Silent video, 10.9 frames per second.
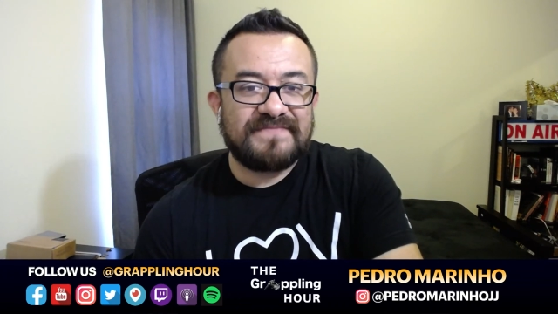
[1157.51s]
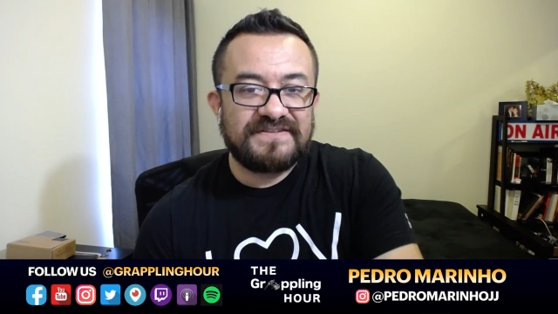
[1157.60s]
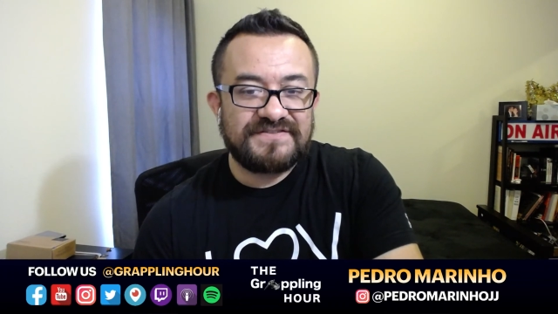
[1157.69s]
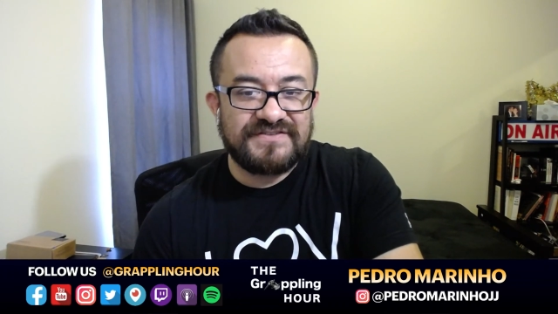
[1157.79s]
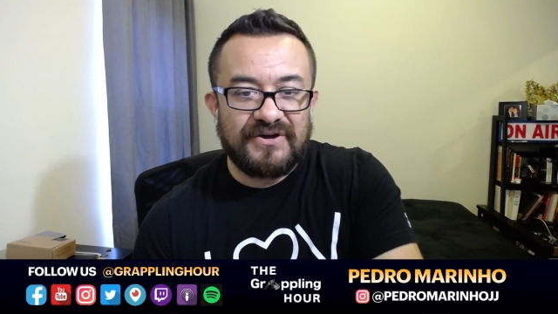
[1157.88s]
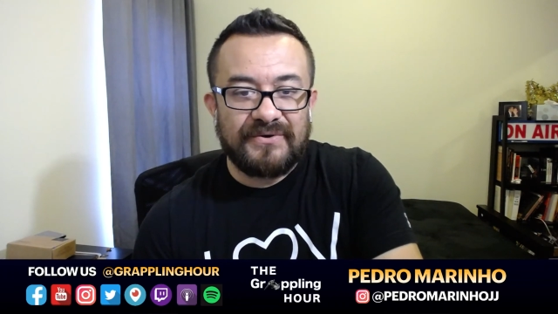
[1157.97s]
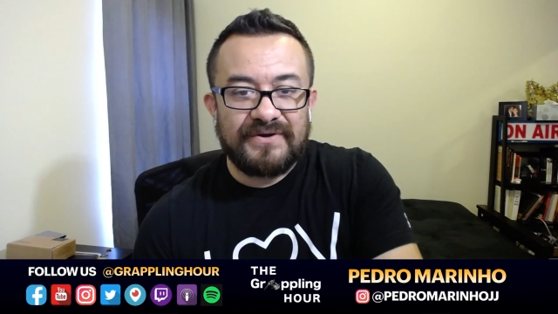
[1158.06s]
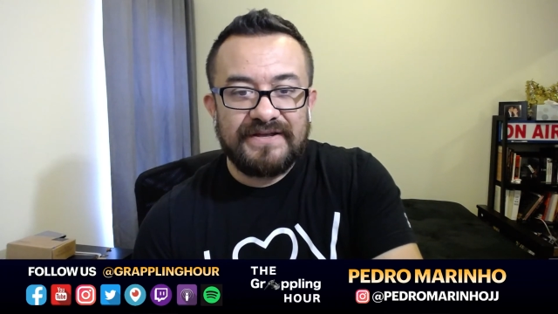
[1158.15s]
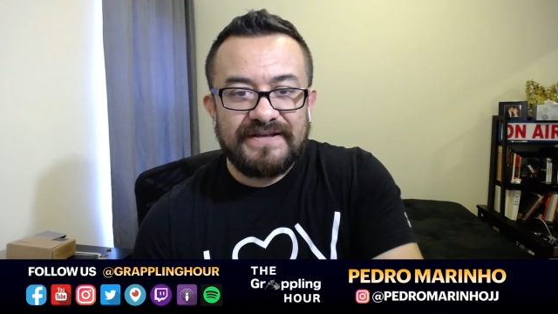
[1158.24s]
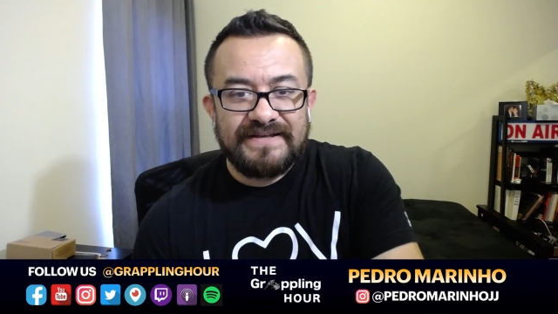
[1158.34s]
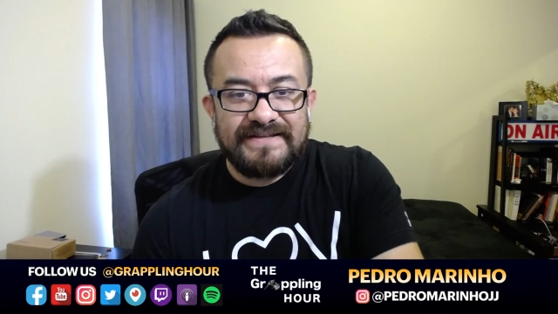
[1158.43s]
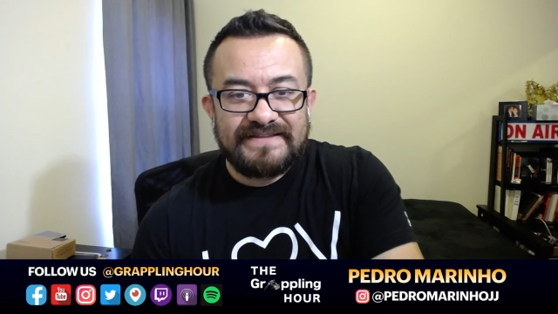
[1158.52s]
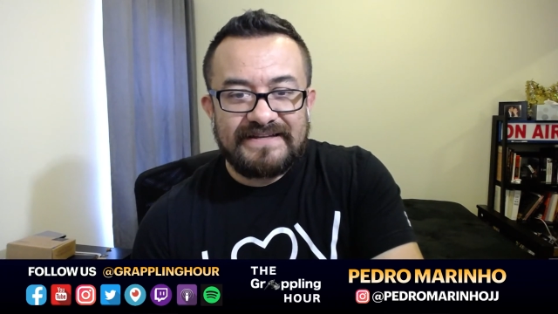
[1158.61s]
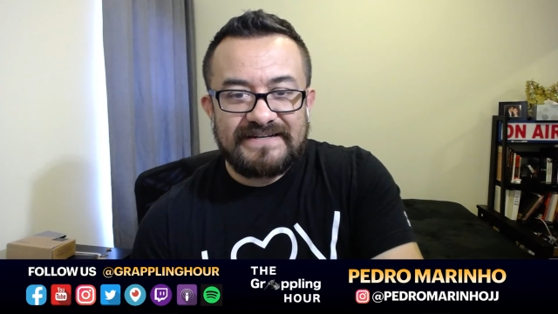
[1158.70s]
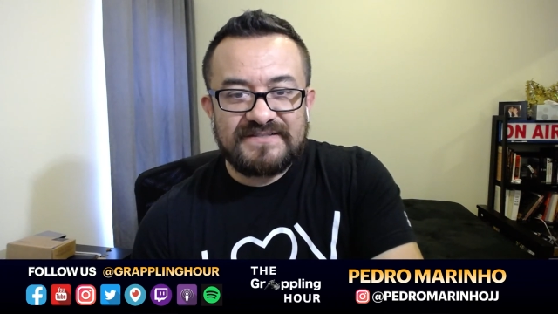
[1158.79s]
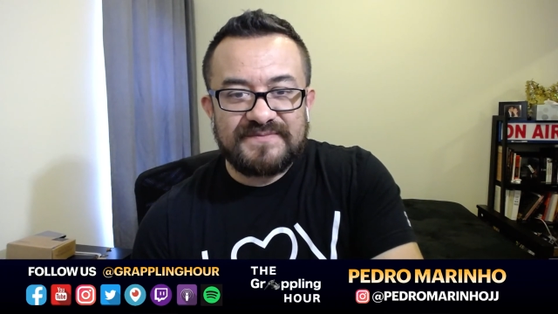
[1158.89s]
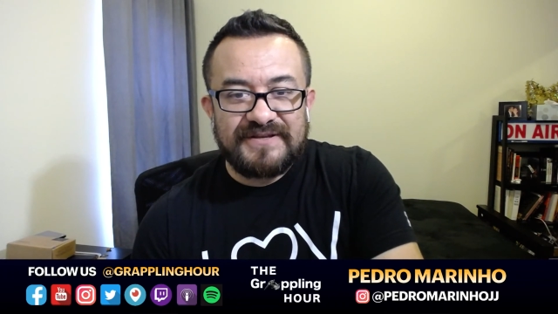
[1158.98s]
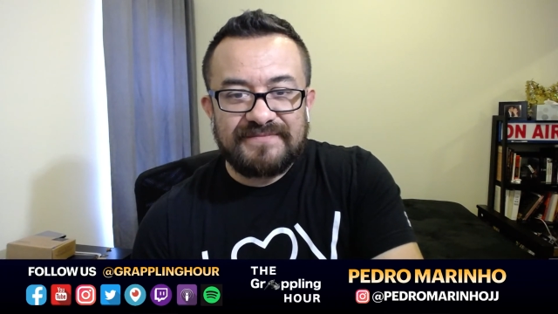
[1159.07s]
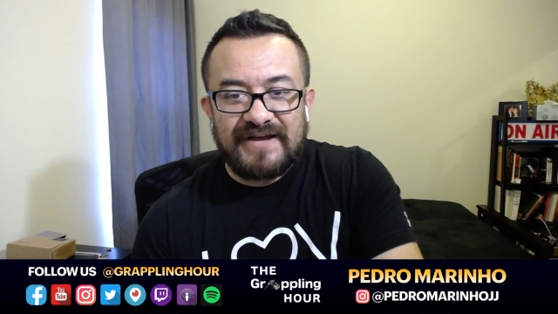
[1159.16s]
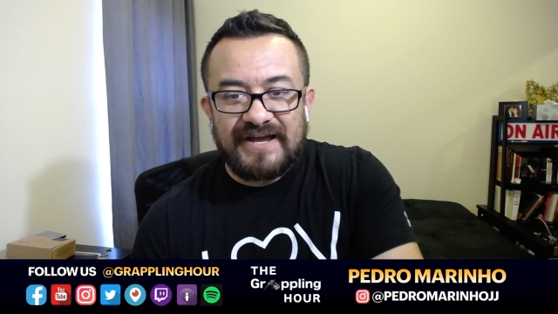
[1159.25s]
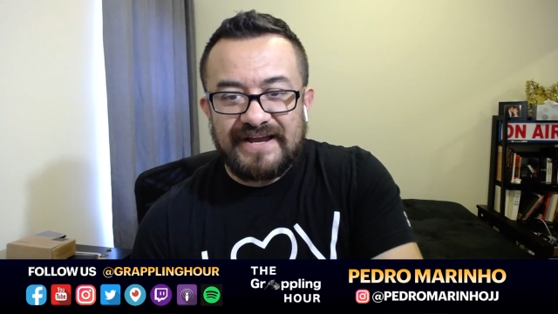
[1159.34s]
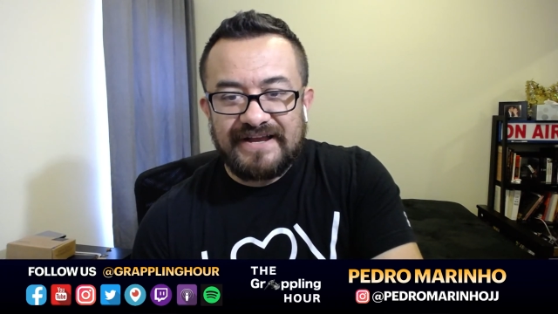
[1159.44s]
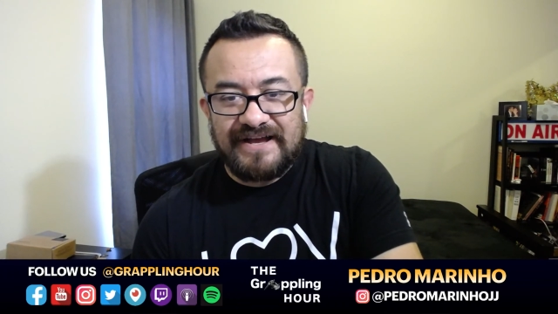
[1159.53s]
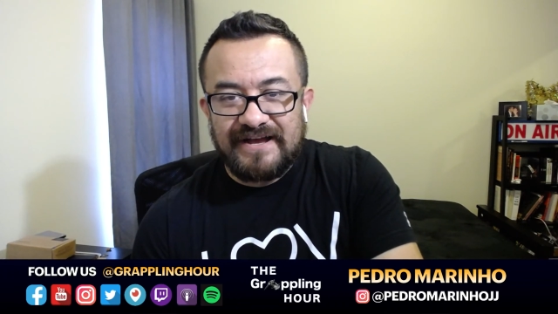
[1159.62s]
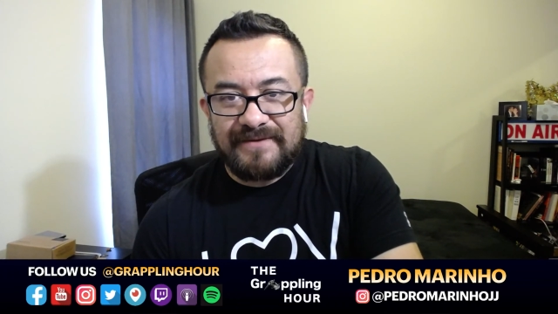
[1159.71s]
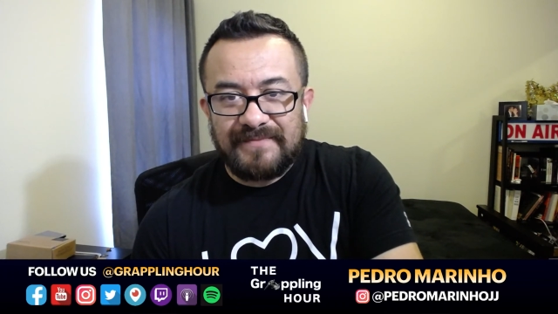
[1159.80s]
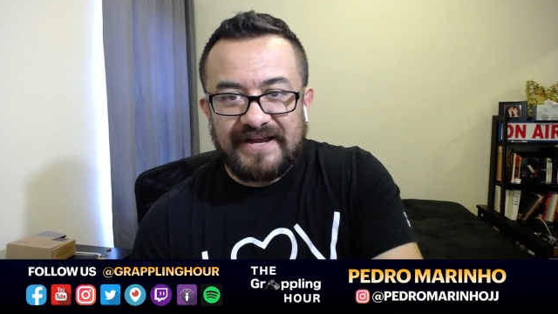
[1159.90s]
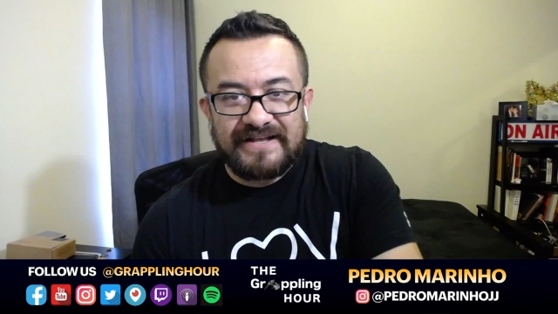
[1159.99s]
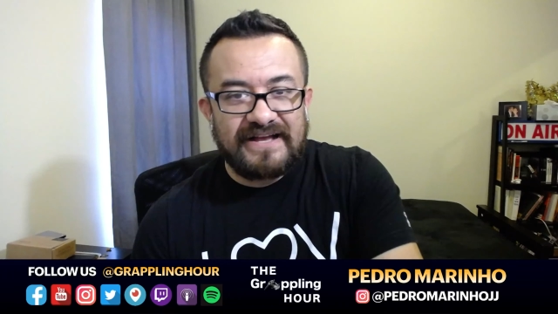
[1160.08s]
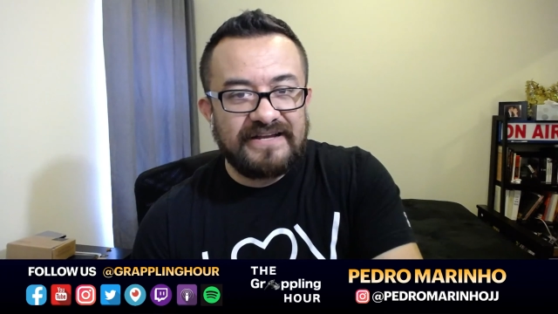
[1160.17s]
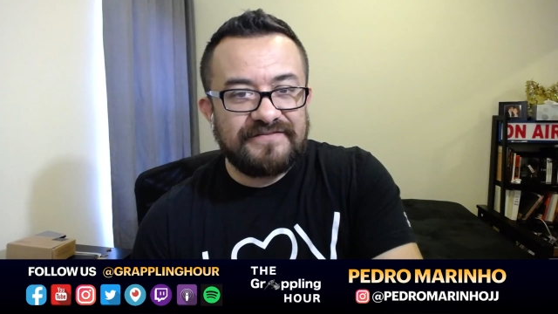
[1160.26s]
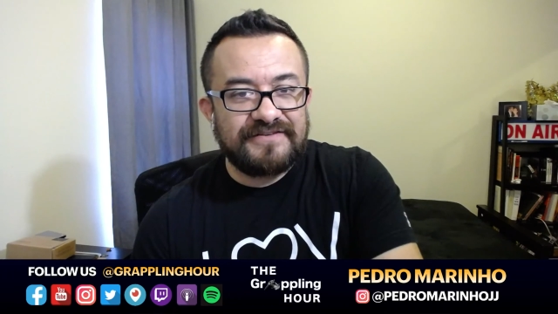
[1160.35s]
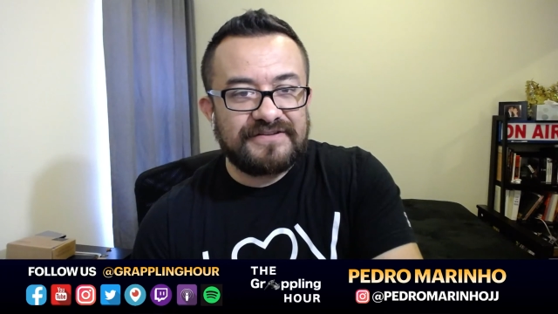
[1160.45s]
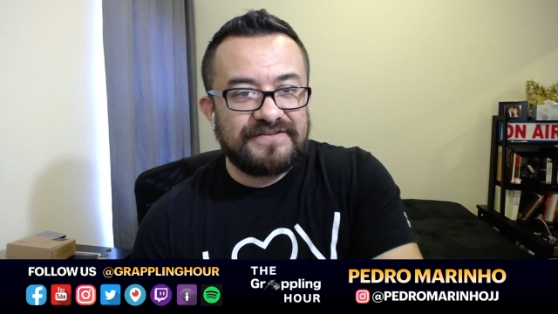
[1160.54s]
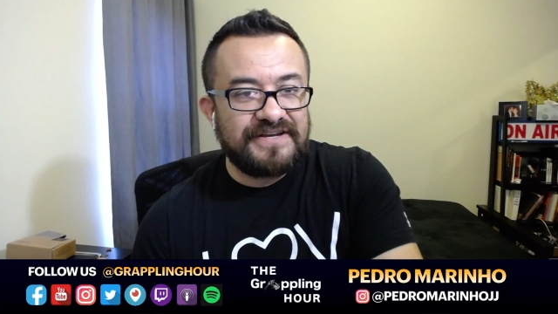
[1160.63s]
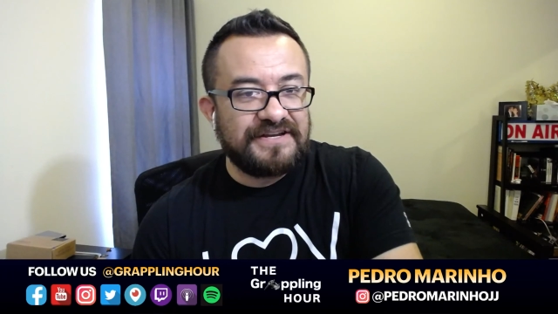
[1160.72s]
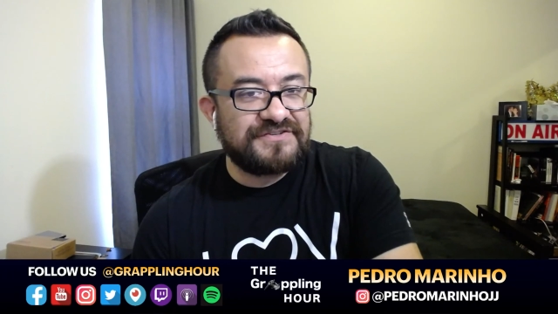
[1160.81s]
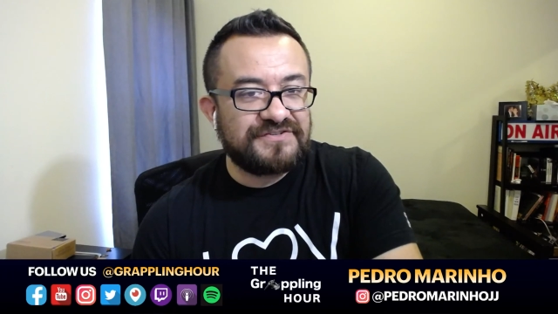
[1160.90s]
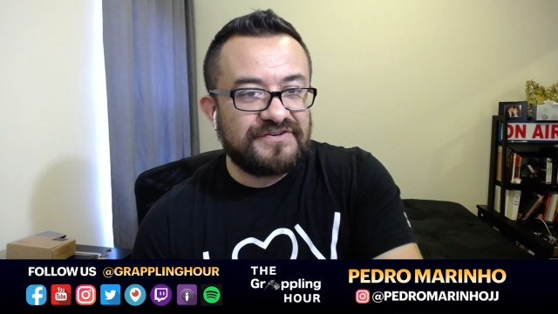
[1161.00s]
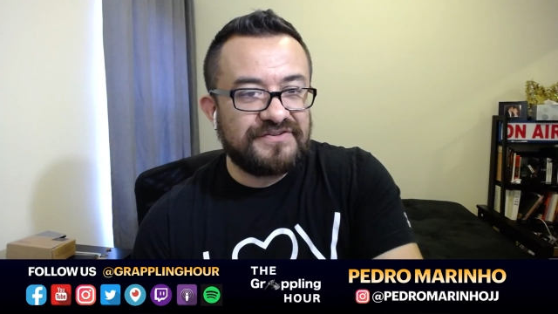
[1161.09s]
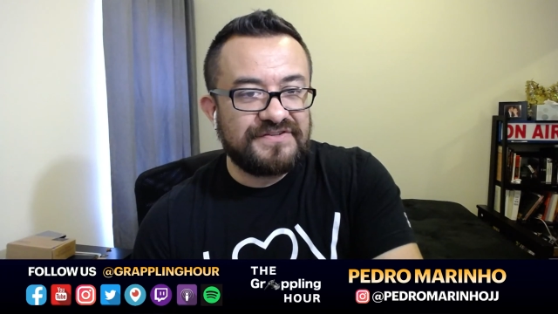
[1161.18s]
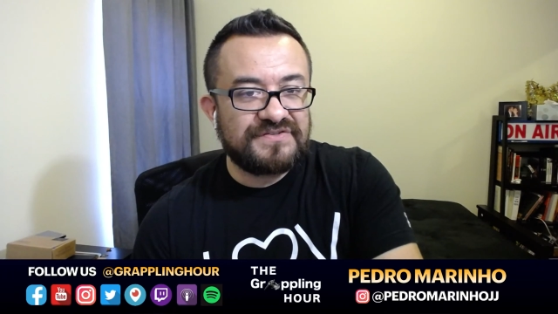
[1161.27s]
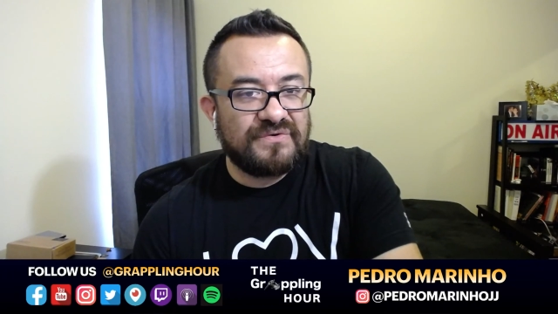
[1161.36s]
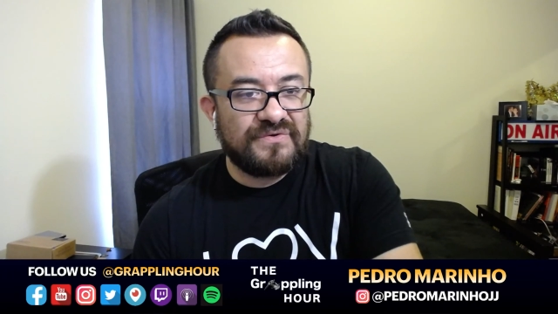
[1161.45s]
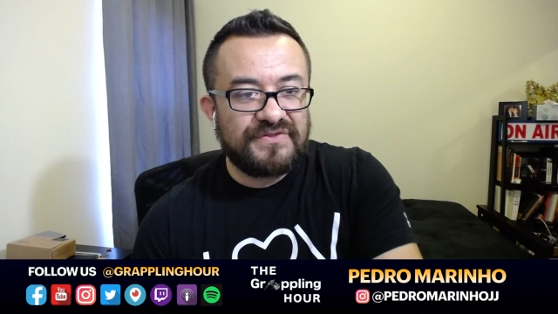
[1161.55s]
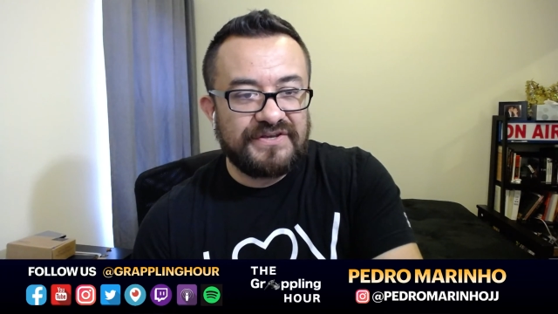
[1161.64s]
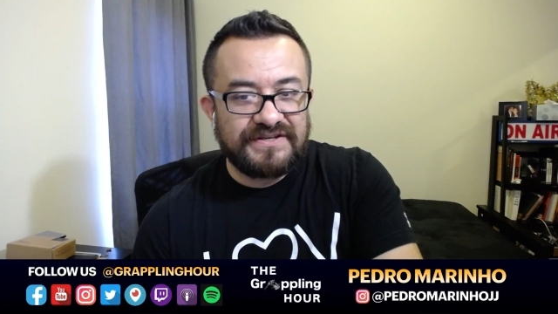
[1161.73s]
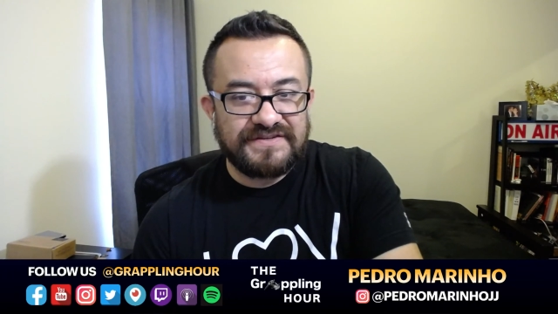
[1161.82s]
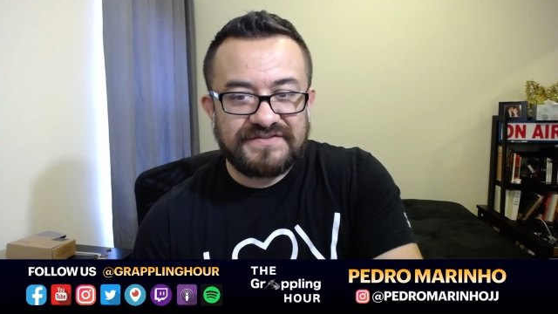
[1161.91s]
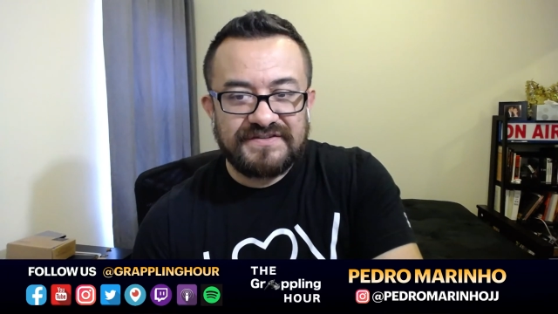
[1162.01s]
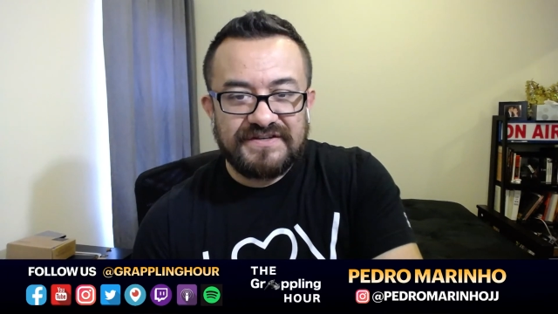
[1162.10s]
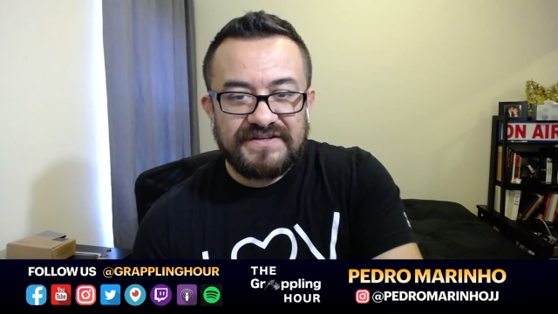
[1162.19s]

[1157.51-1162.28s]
So that has been my kind of inclination on this whole thing, is